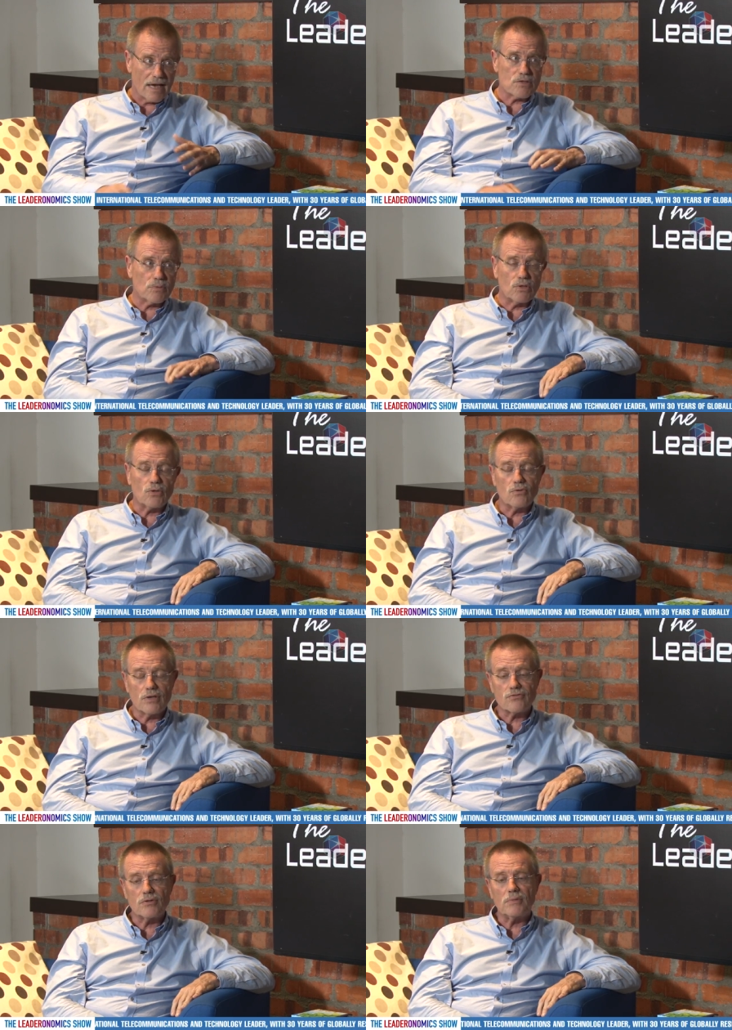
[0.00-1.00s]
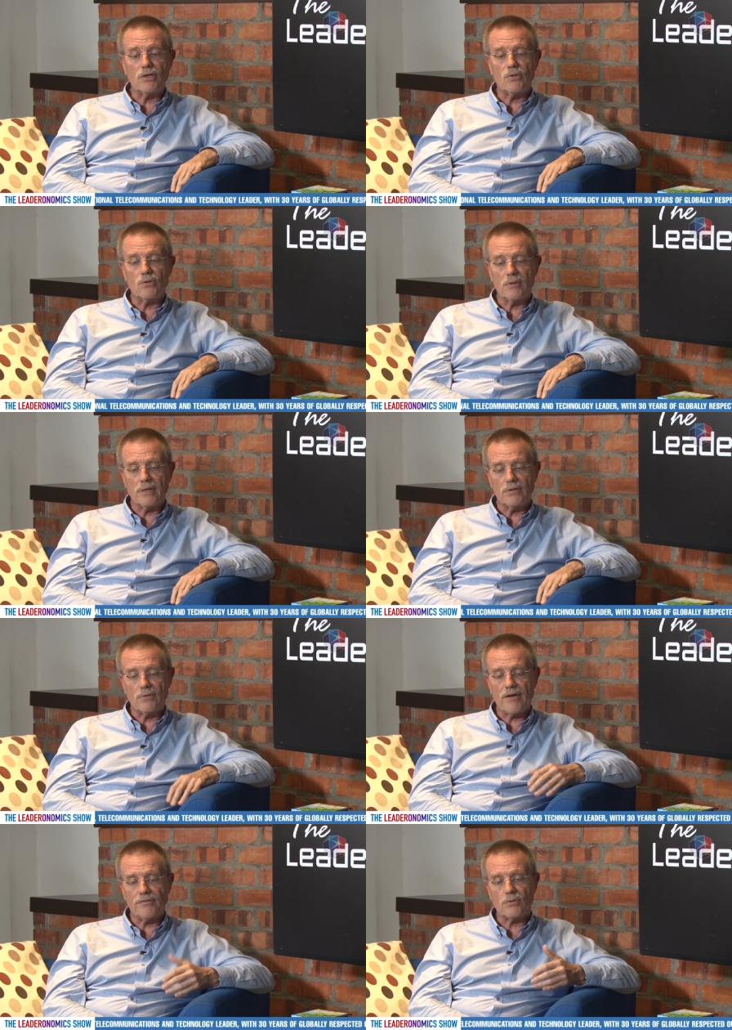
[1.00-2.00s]
as we know, extremely low, and
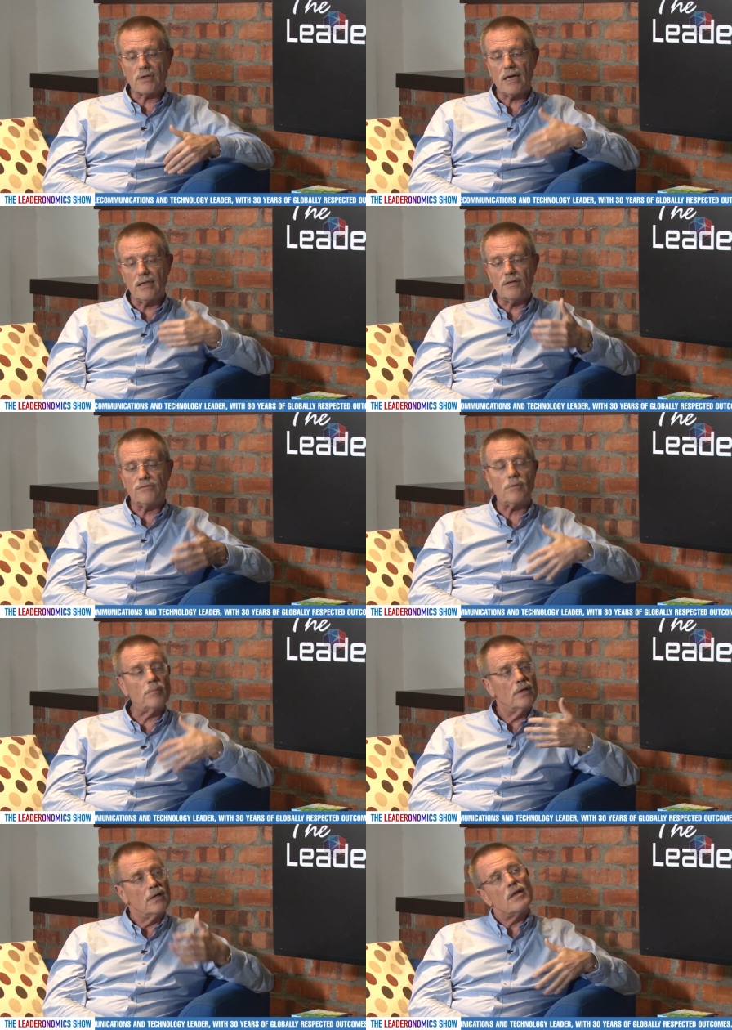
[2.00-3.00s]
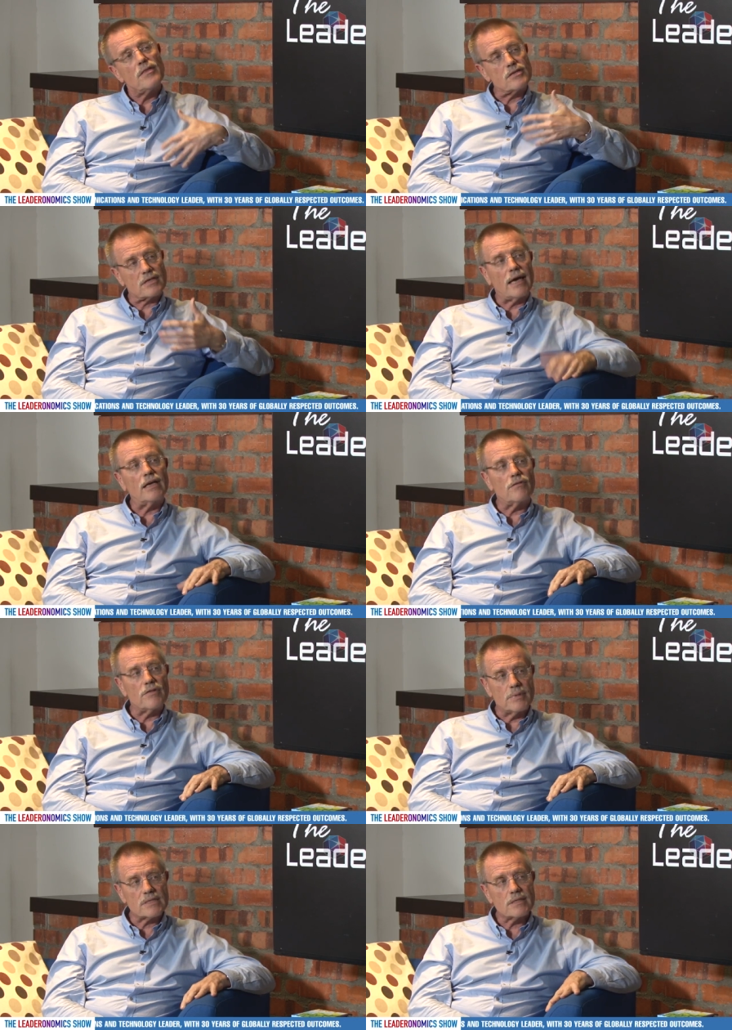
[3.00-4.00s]
you have to gain it from the scale of
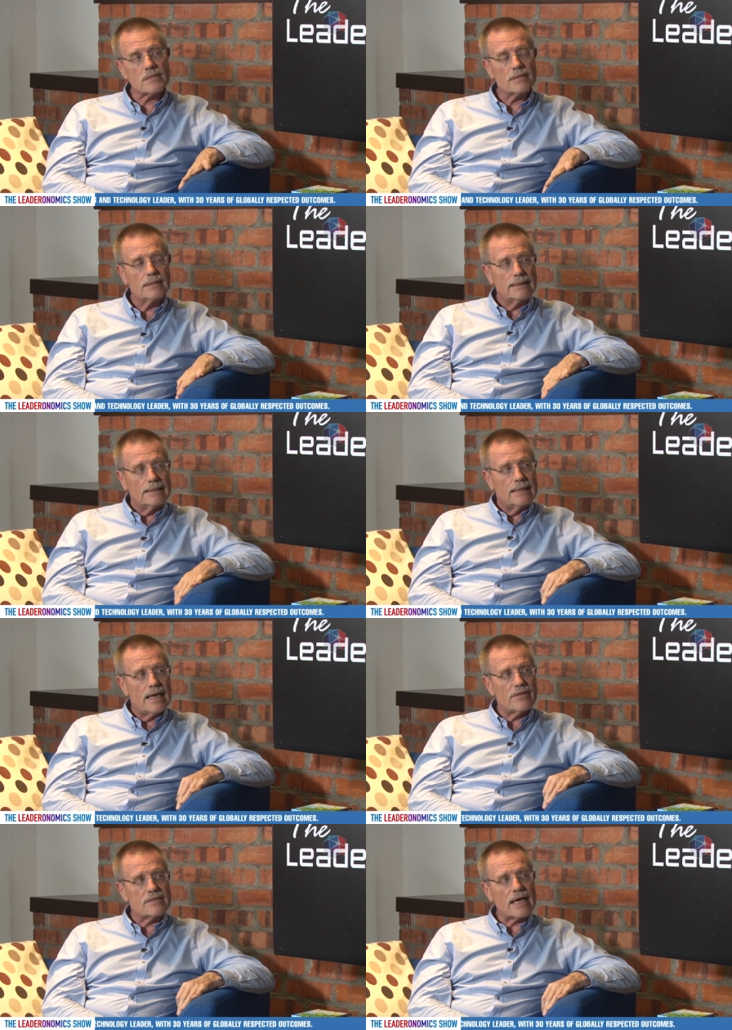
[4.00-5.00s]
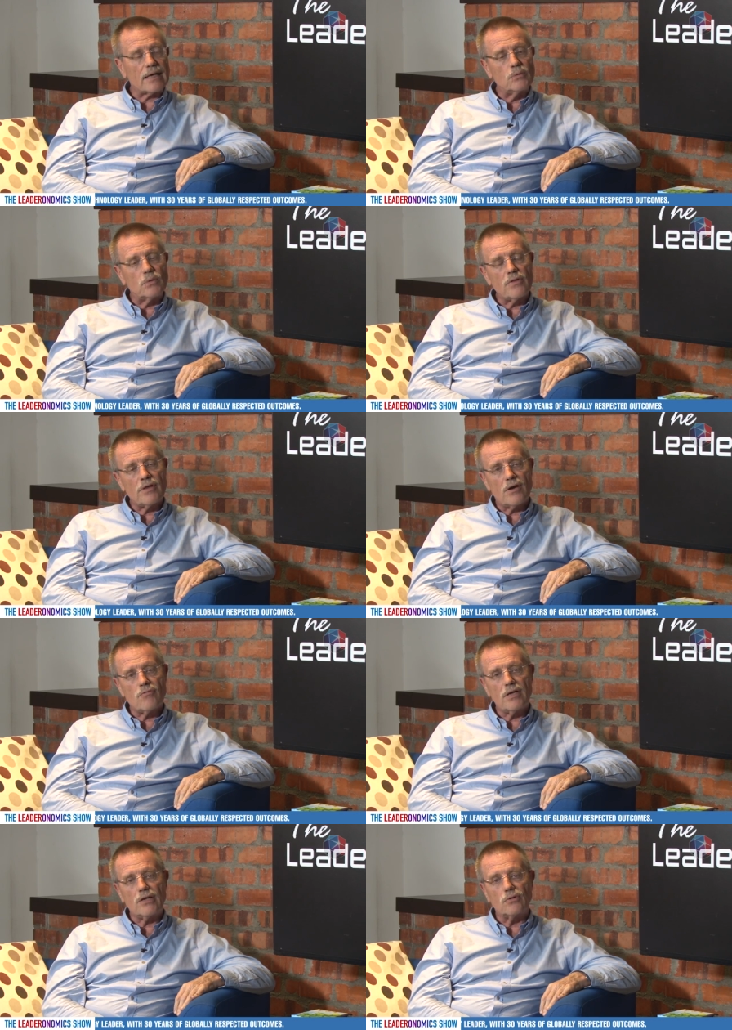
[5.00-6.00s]
the business. And the second one they are
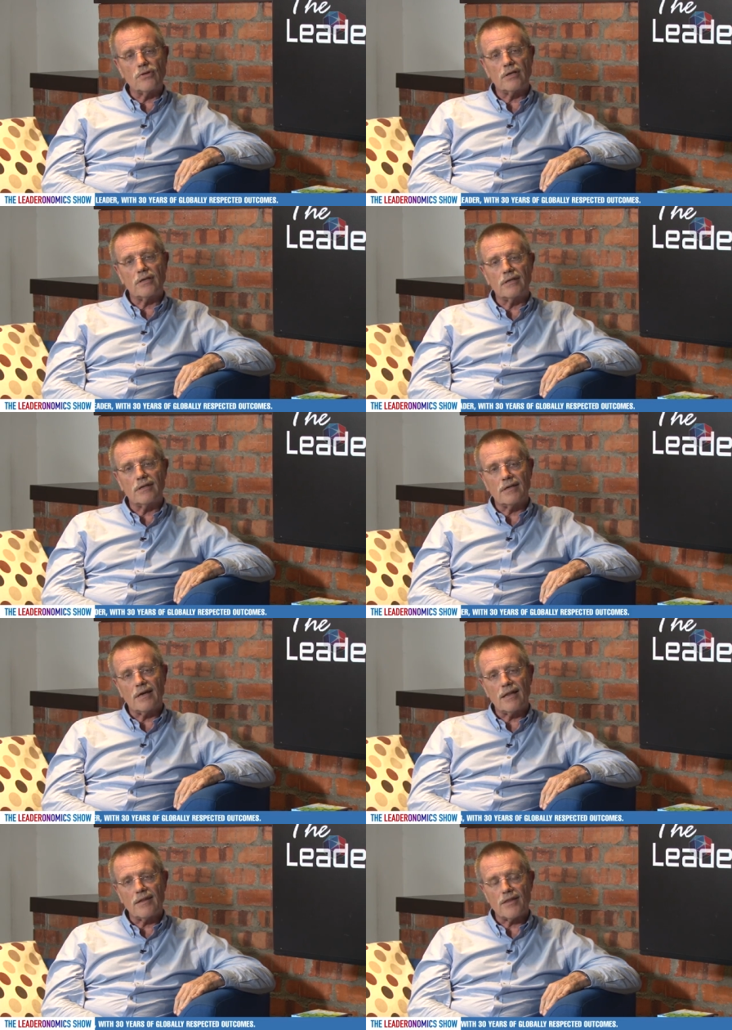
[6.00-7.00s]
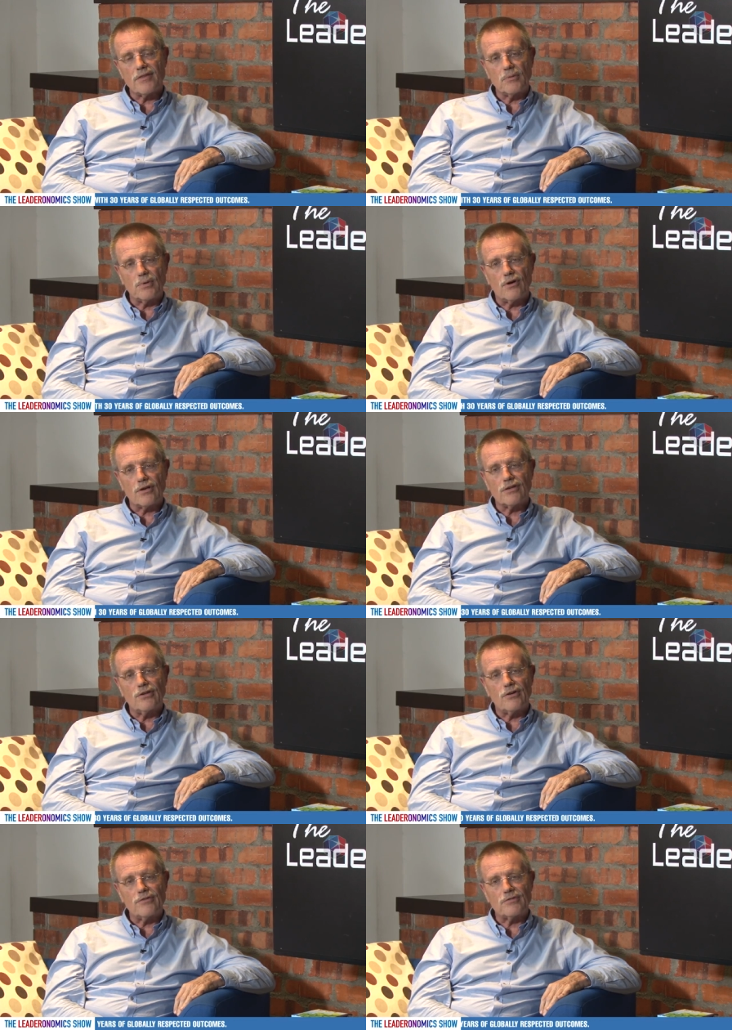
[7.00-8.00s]
really good in, and I think we all
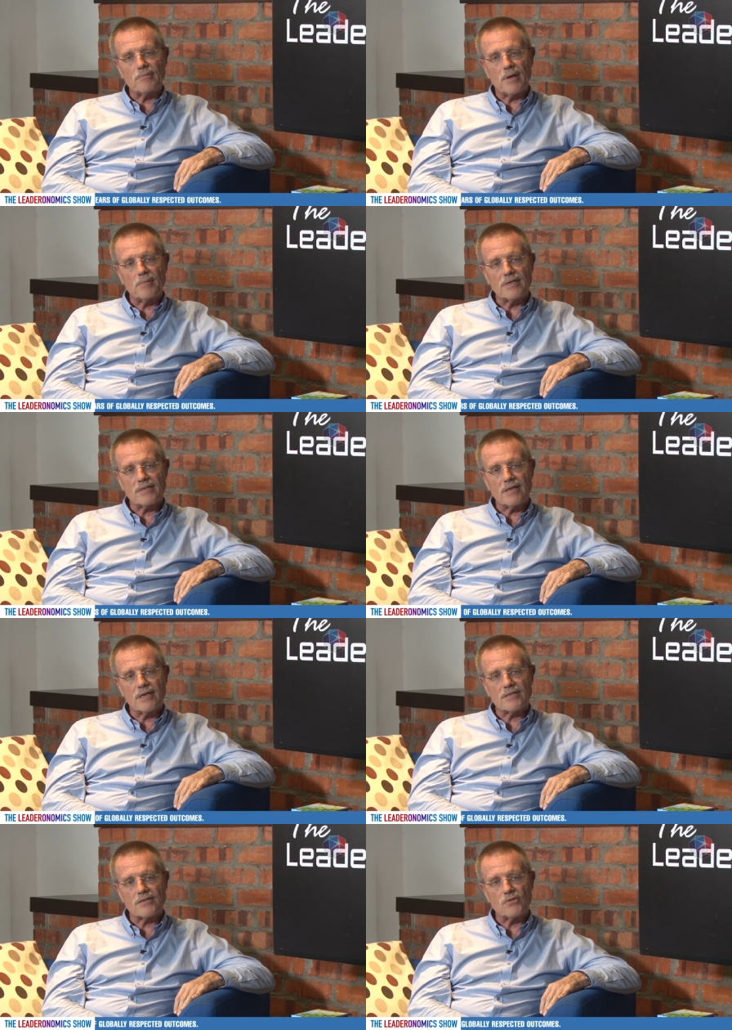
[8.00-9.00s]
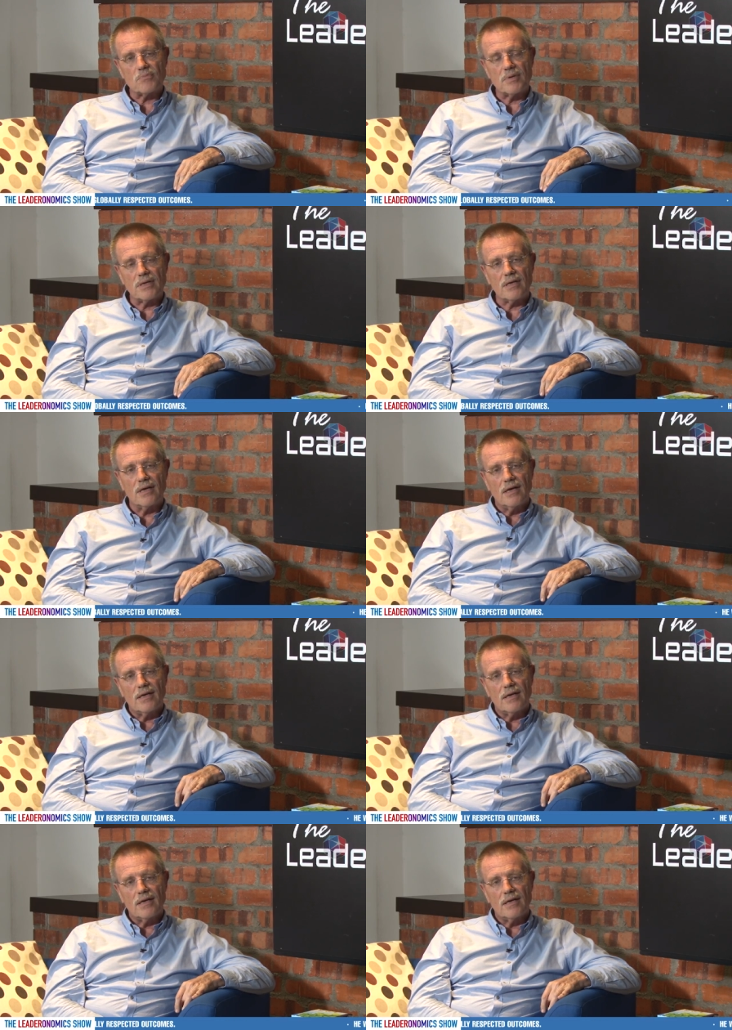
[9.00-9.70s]
can learn from them, is to be,